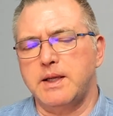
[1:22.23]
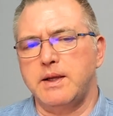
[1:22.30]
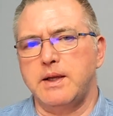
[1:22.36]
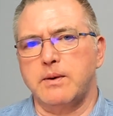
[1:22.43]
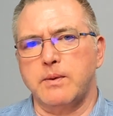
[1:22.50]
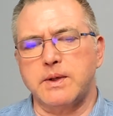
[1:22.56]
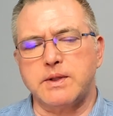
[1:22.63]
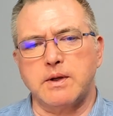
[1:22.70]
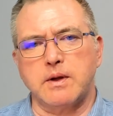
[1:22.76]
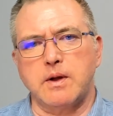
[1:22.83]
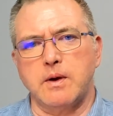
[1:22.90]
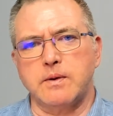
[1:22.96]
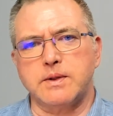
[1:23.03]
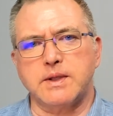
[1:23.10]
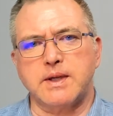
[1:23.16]
the original
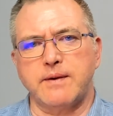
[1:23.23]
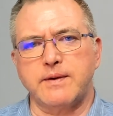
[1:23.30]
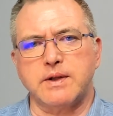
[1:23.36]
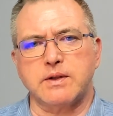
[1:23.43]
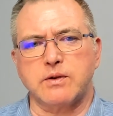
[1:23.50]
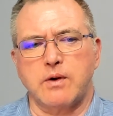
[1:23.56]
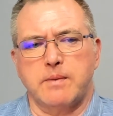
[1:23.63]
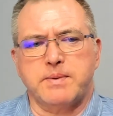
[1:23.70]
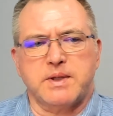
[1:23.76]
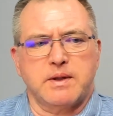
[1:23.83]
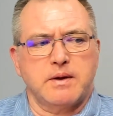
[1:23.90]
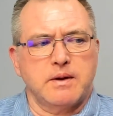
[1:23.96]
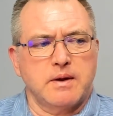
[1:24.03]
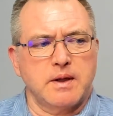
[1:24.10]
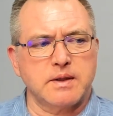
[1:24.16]
codes just have a
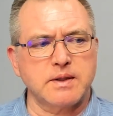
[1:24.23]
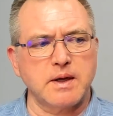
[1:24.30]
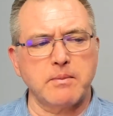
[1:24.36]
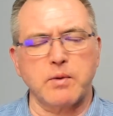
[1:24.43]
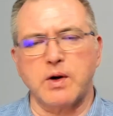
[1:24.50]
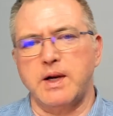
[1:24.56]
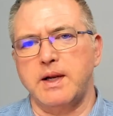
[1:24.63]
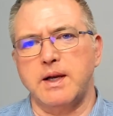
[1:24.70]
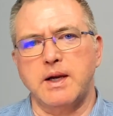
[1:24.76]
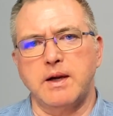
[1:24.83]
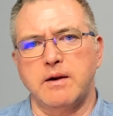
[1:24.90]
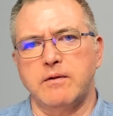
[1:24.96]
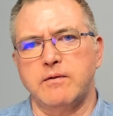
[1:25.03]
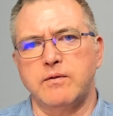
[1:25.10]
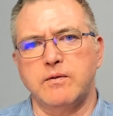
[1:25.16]
description, a summary
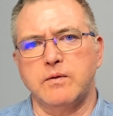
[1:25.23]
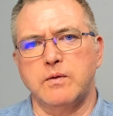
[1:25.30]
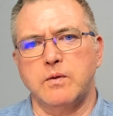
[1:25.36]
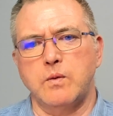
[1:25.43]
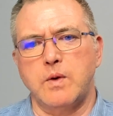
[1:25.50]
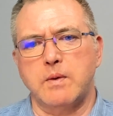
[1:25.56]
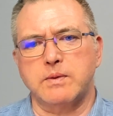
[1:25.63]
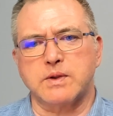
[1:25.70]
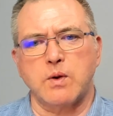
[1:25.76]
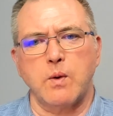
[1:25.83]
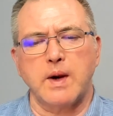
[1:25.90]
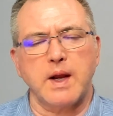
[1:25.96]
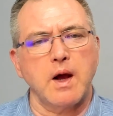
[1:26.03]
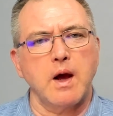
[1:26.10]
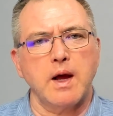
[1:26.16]
of what was
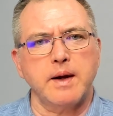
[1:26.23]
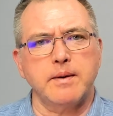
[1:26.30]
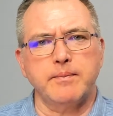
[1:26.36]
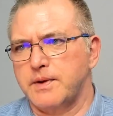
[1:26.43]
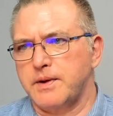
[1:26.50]
going on.